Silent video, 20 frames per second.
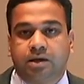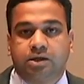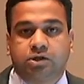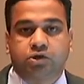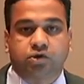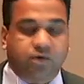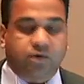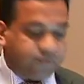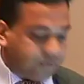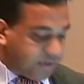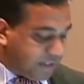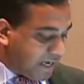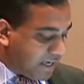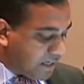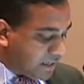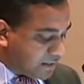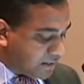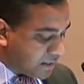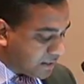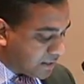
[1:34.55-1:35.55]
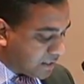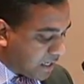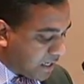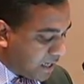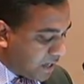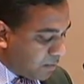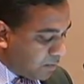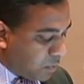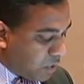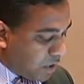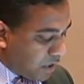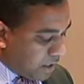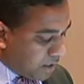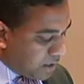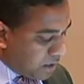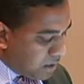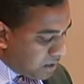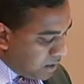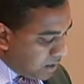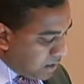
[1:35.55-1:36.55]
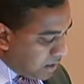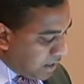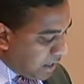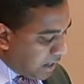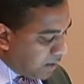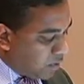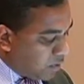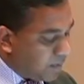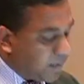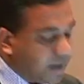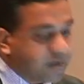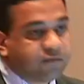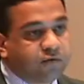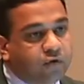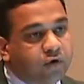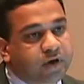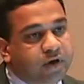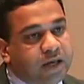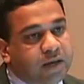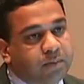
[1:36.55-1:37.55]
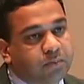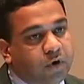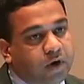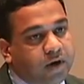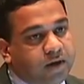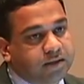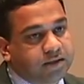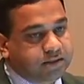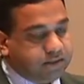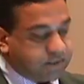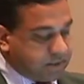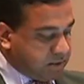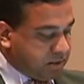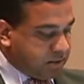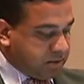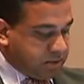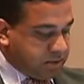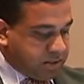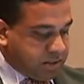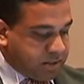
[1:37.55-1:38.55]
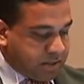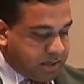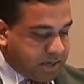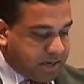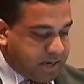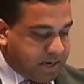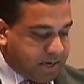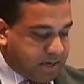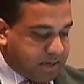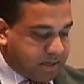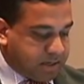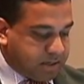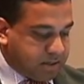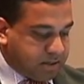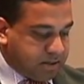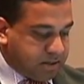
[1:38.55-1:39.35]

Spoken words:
So with that as a starting point, I want to make 4 key points and